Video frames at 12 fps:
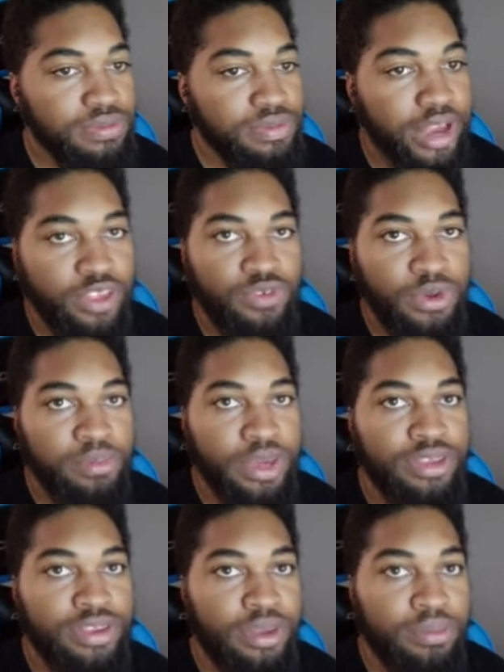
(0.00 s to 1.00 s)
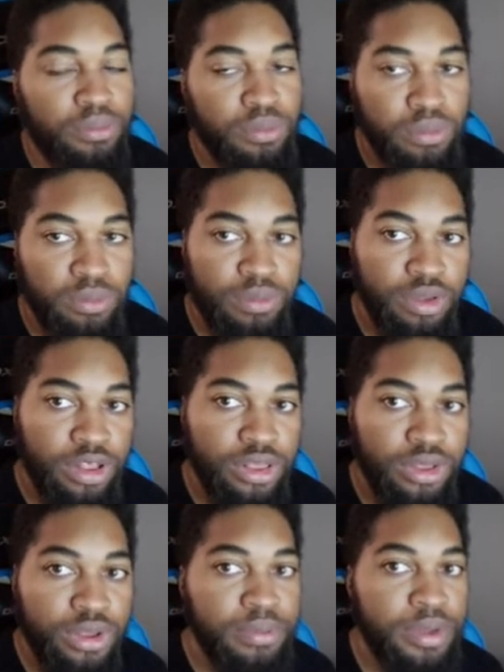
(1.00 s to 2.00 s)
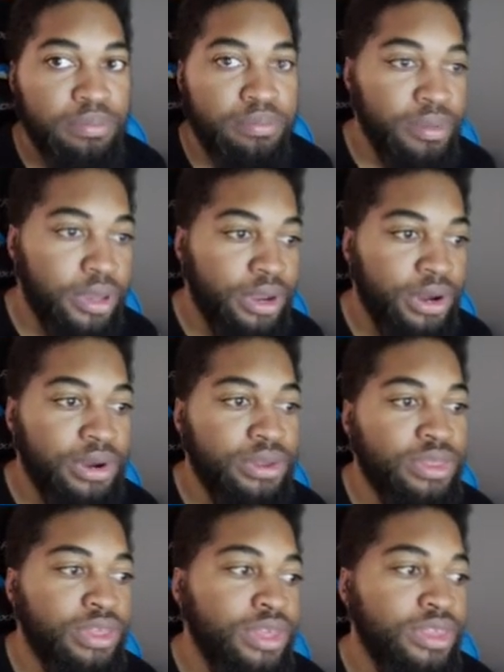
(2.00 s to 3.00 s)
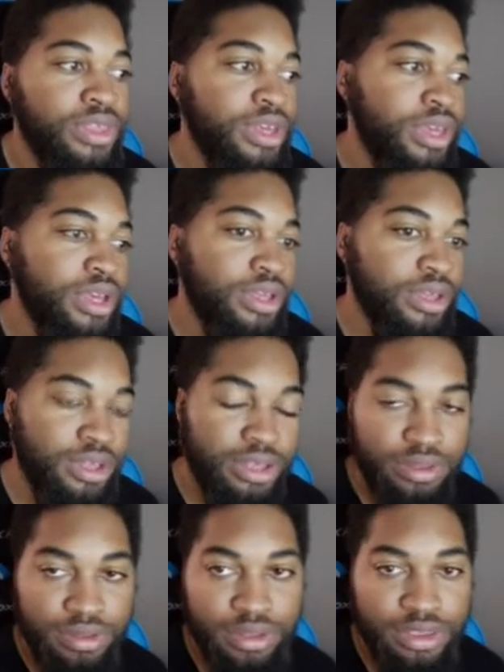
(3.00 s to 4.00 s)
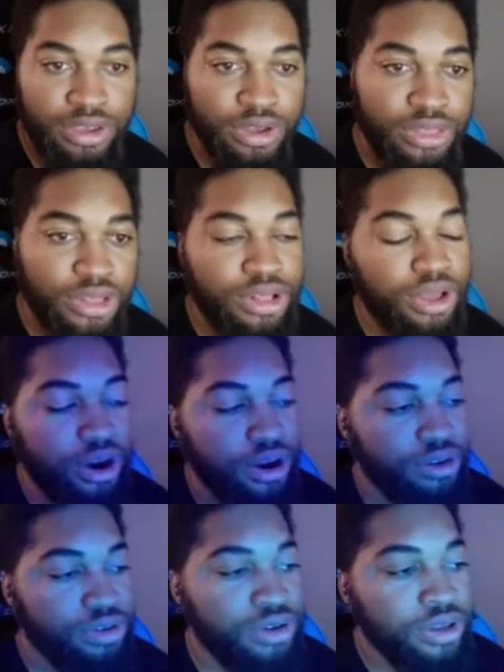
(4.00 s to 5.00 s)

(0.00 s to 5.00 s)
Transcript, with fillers: that's what makes it a little bit bigger than the, you know, the large.